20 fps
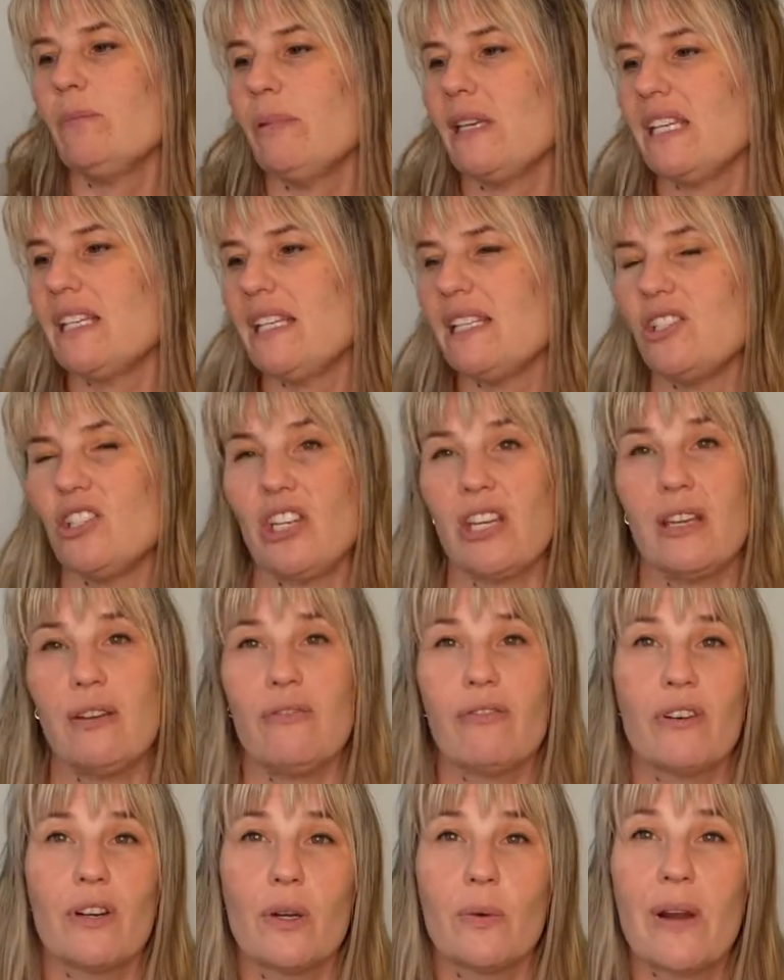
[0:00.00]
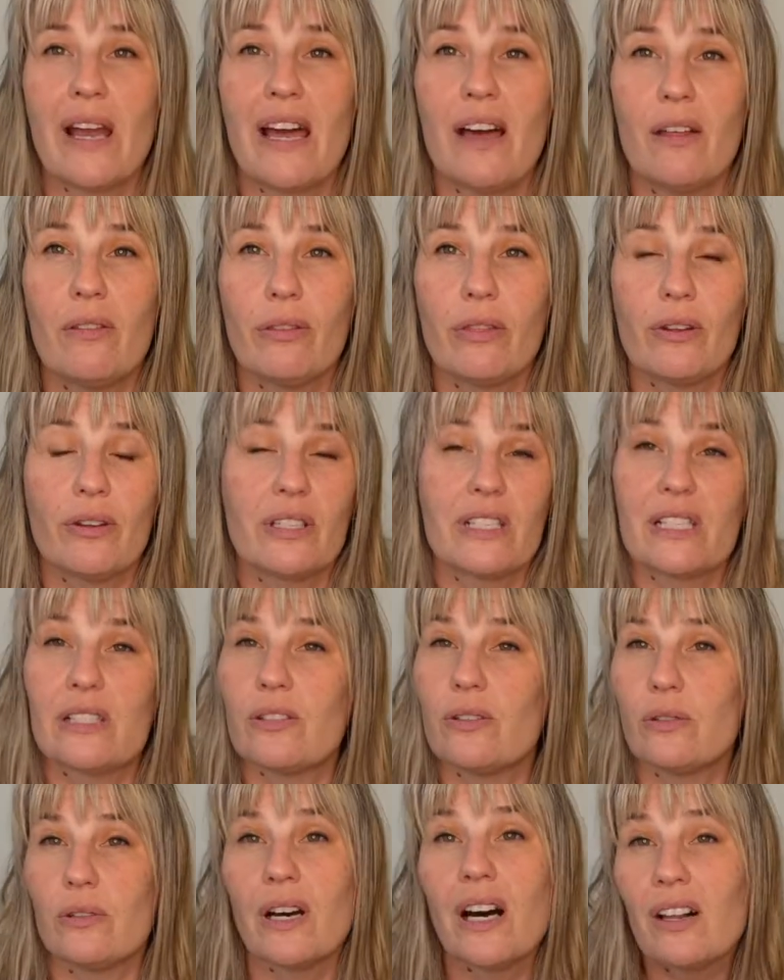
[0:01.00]
BDG for around
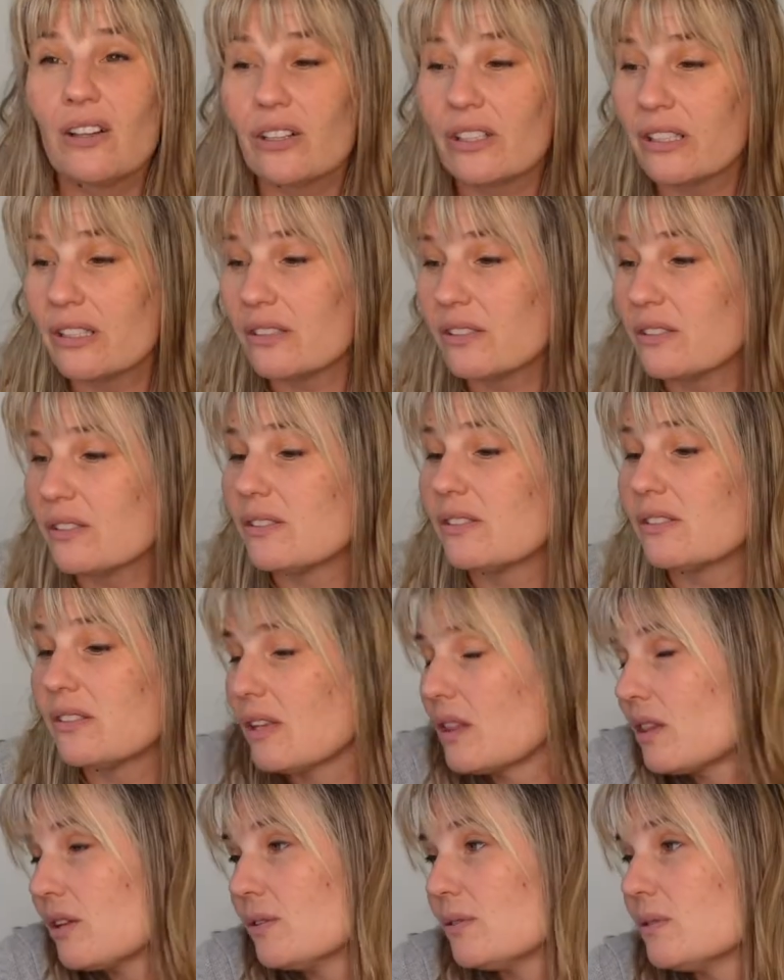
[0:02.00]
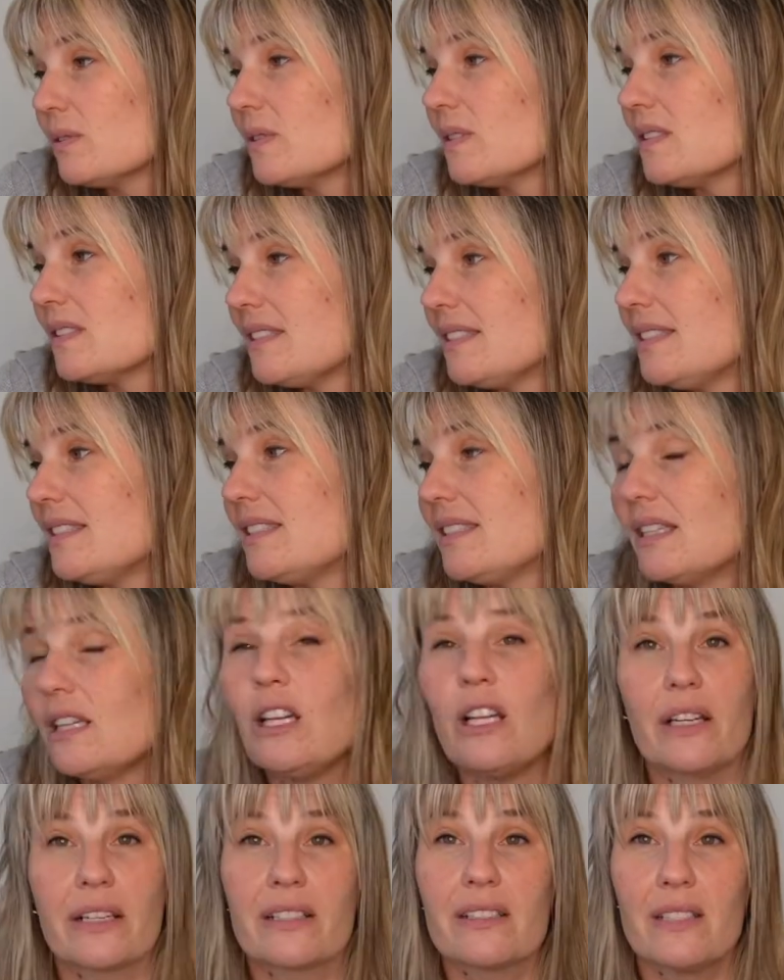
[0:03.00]
$32. Those
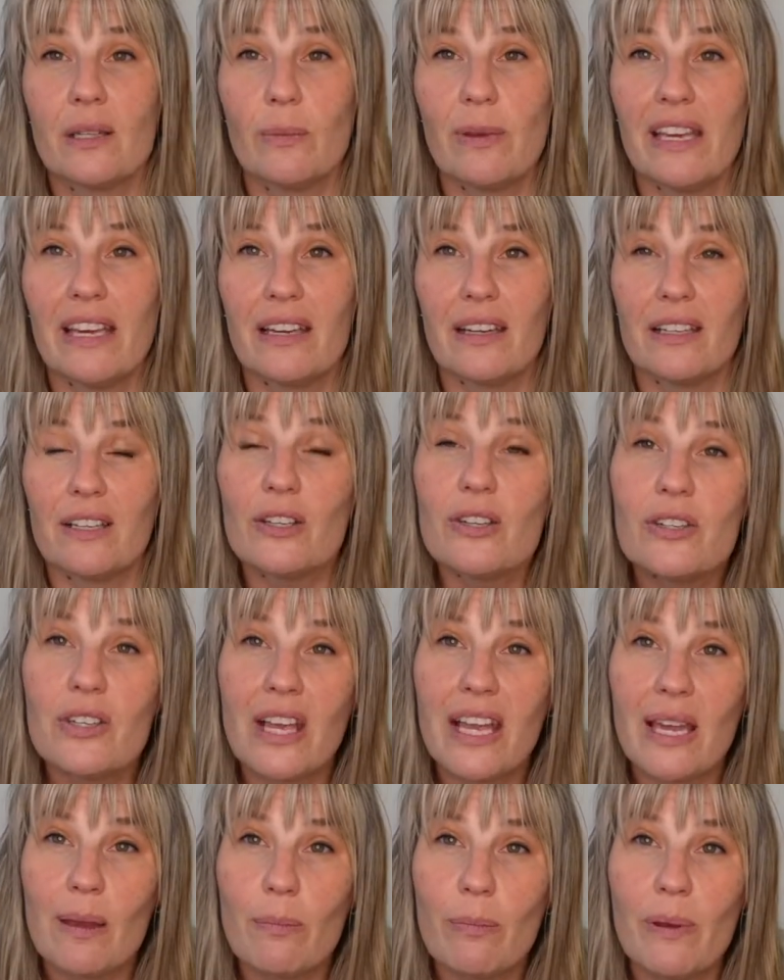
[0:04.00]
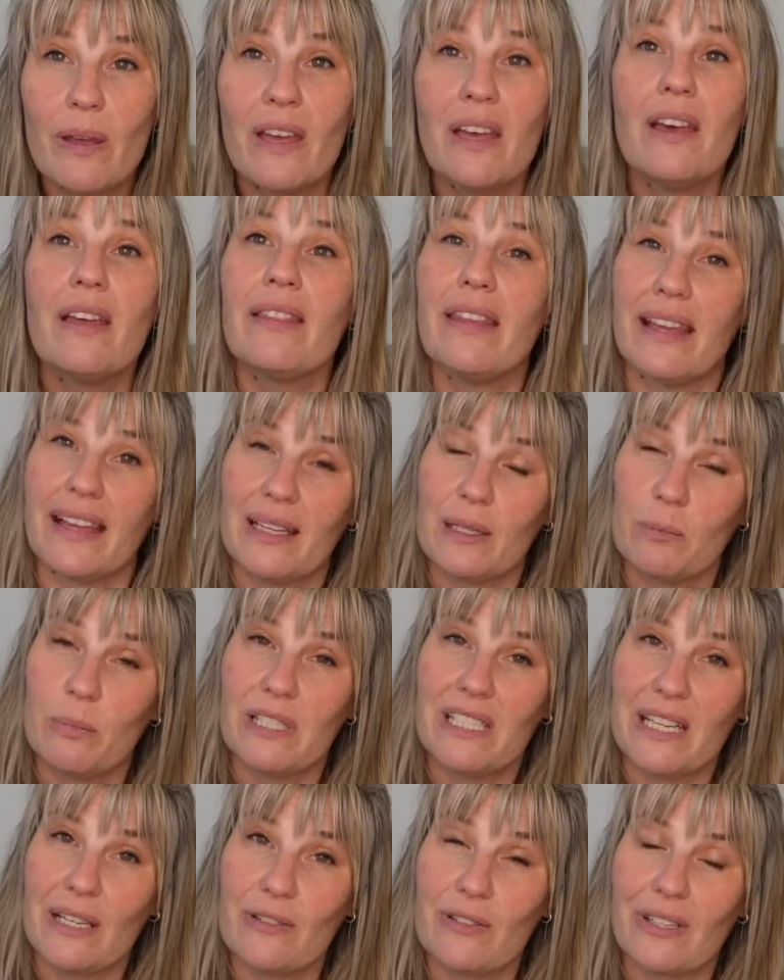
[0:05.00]
look to be in good shape. They could
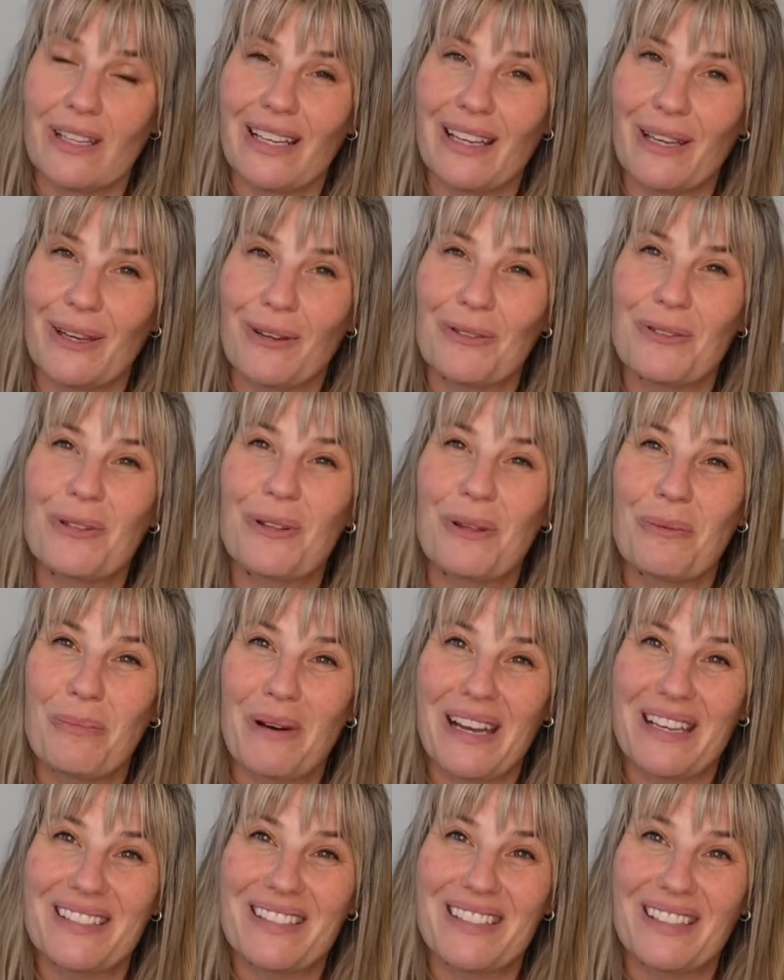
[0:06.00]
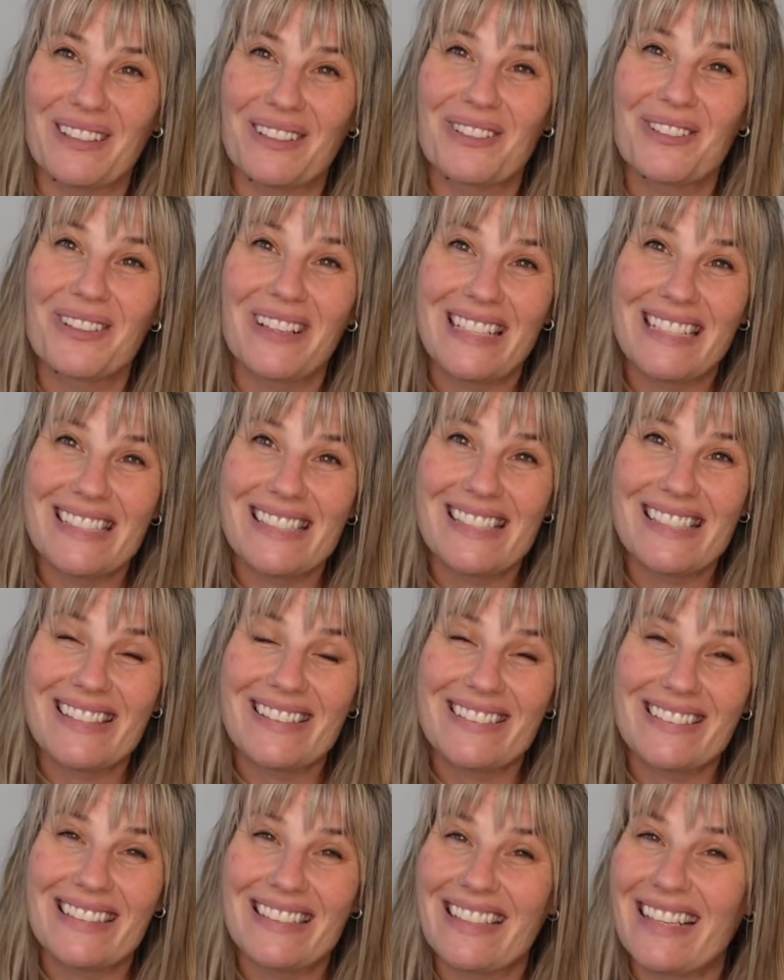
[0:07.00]
potentially go to the buy sell trade
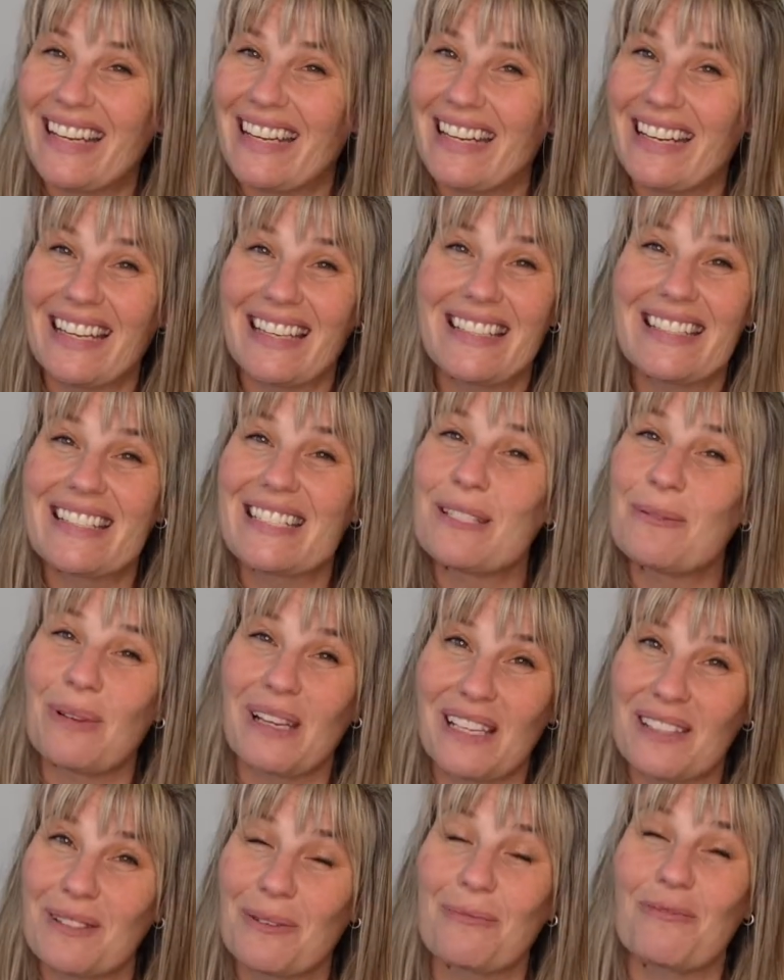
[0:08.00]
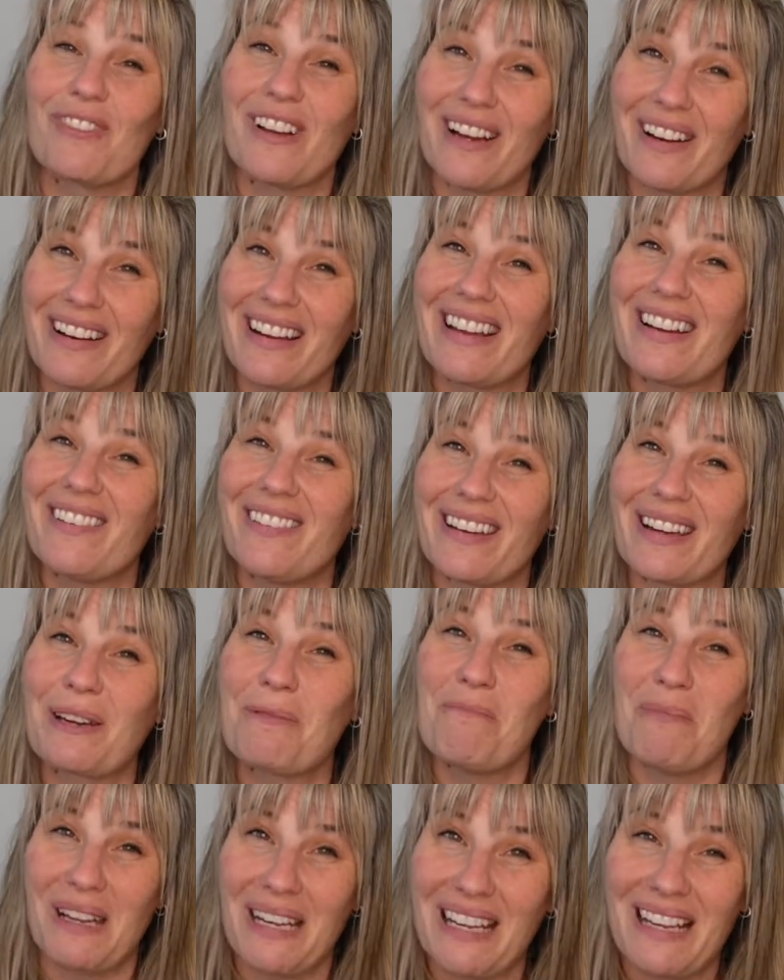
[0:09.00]
store and I'd just make some very quick
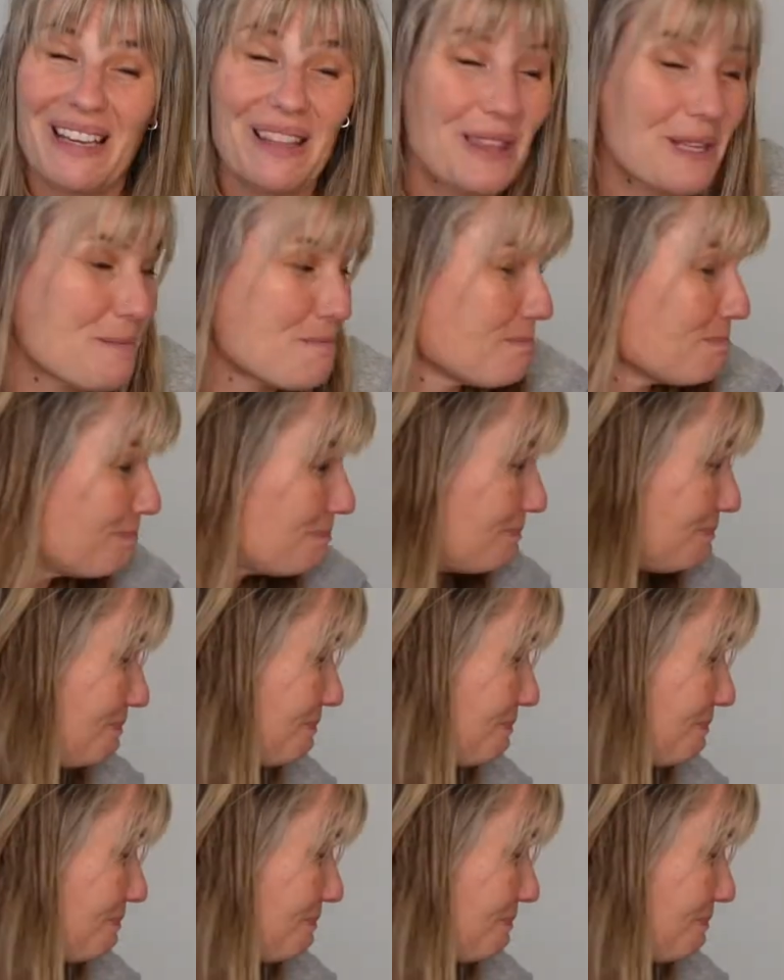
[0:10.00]
money on them.